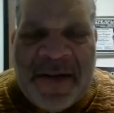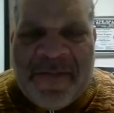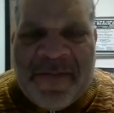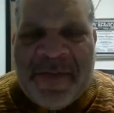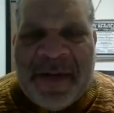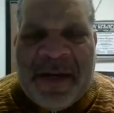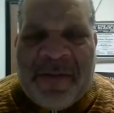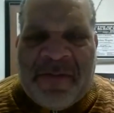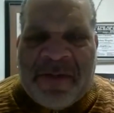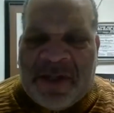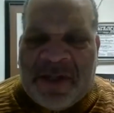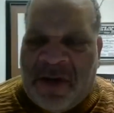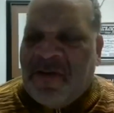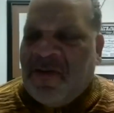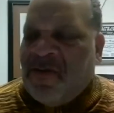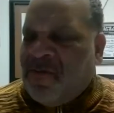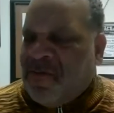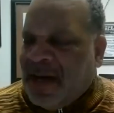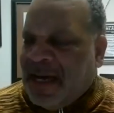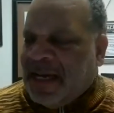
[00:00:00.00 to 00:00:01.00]
of them that was
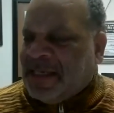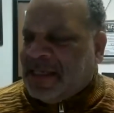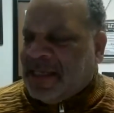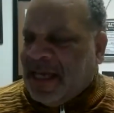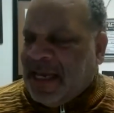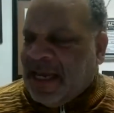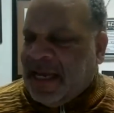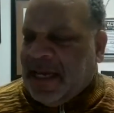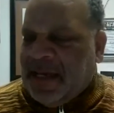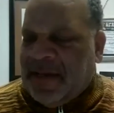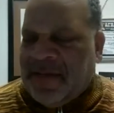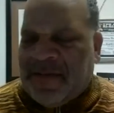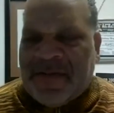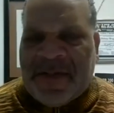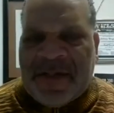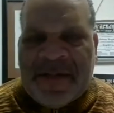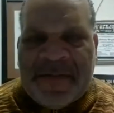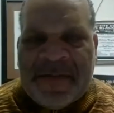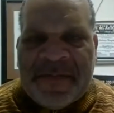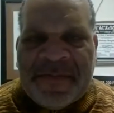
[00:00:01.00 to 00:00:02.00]
owned by
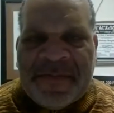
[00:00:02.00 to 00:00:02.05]
slaves